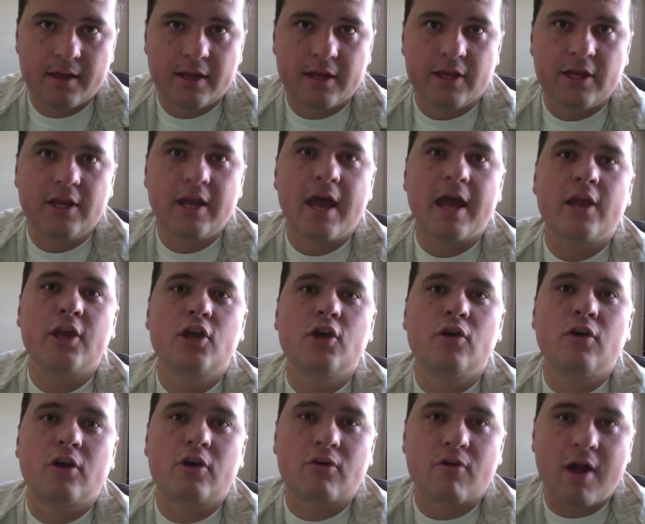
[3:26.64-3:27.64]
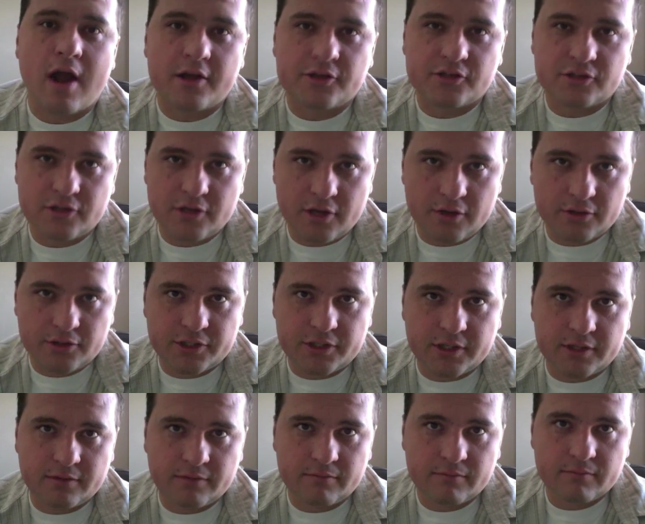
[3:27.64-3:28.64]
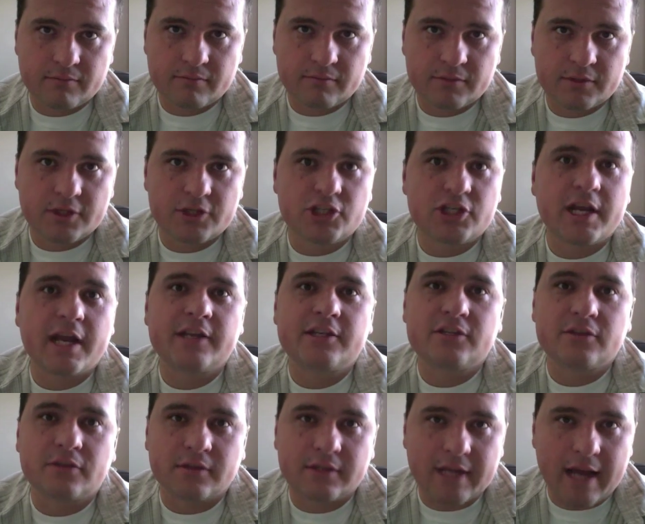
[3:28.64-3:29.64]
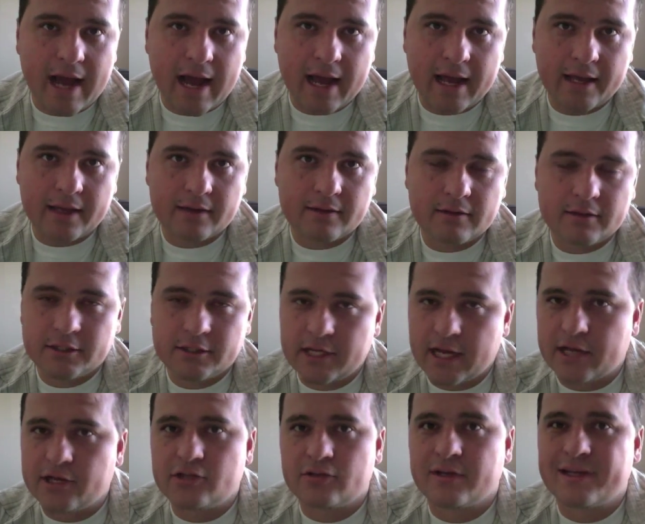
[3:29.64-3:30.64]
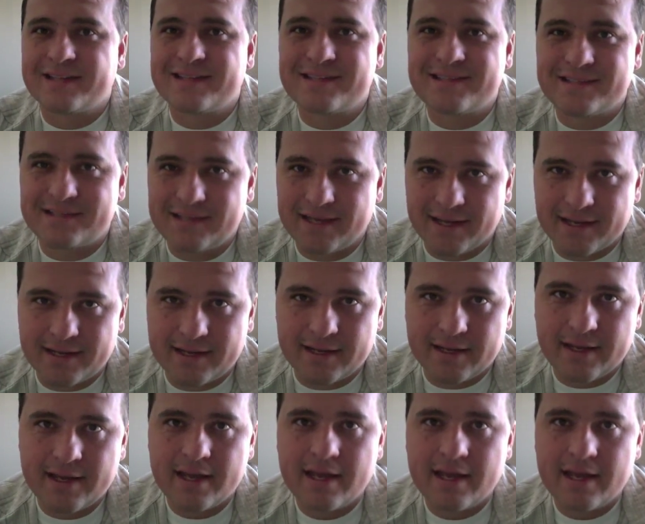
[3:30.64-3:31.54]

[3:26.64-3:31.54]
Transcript: You got to go across an ocean. There's a chance you'll die, chance you'll get sick.